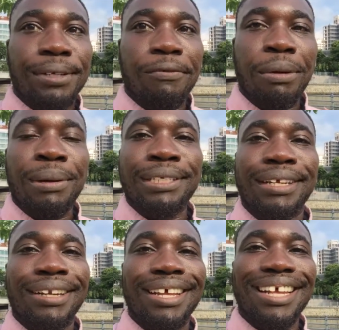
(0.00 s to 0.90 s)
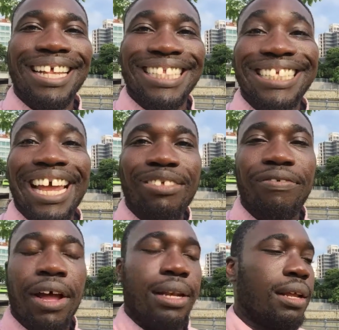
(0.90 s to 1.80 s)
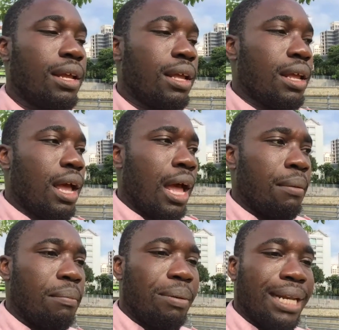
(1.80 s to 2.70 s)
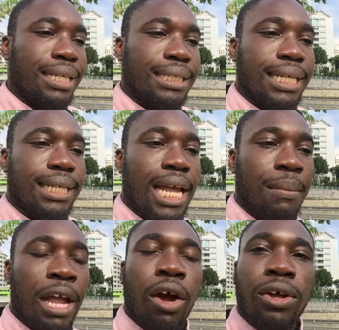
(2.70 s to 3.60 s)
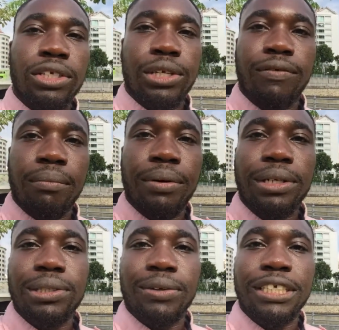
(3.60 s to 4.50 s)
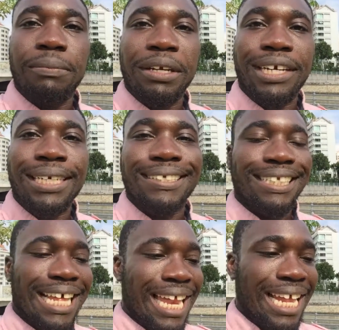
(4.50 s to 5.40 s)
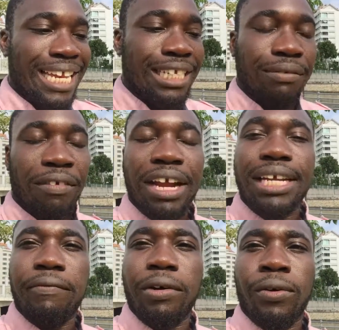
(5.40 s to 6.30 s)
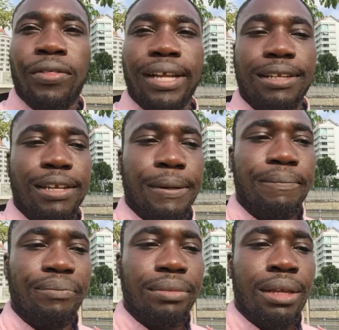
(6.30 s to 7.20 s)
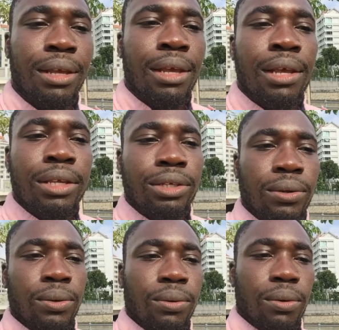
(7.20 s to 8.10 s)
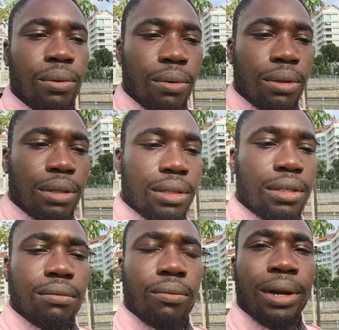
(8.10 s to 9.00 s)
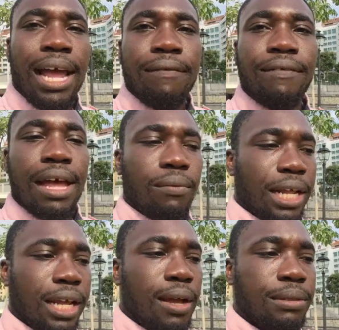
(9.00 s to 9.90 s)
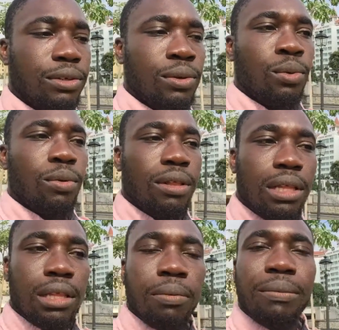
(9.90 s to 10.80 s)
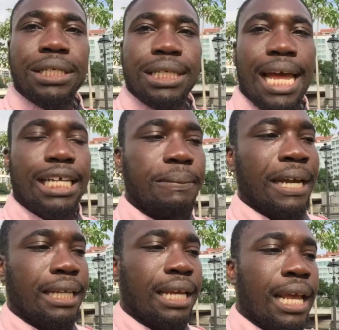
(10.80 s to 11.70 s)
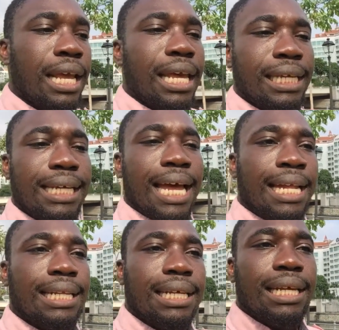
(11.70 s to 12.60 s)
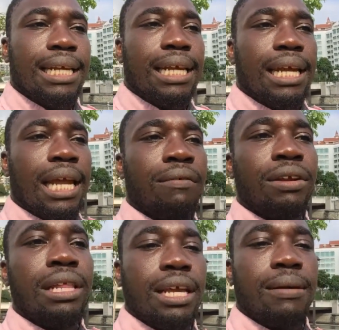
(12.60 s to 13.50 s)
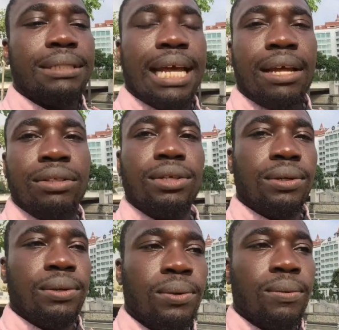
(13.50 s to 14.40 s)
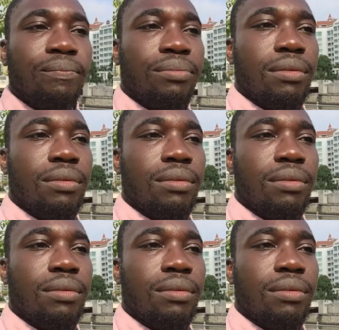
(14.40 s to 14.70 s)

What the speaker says: yourself permission. It sounds fun. But at the same time, I also know from personal experience that it is a very difficult thing to do. So what I have found when it comes to the permission aspect is that it really comes down to